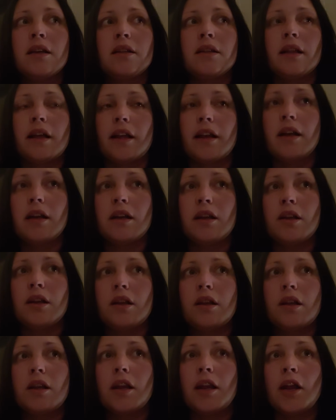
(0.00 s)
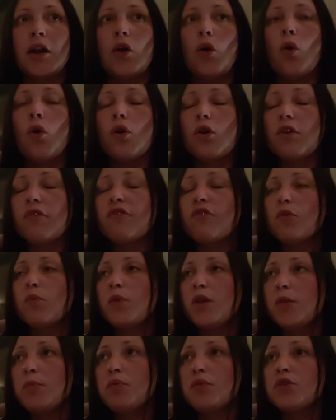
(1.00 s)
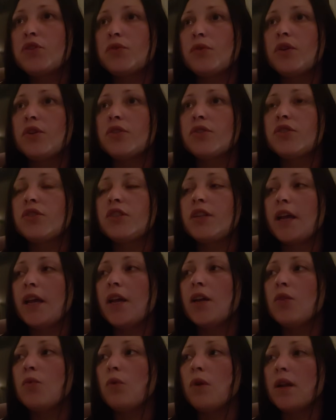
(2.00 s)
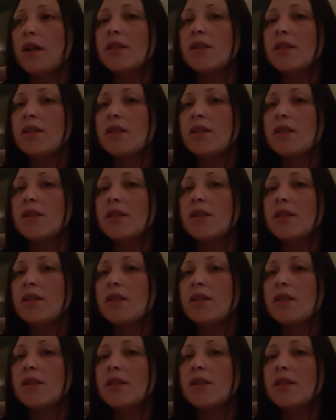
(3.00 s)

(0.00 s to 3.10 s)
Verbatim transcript: that in order for people to understand what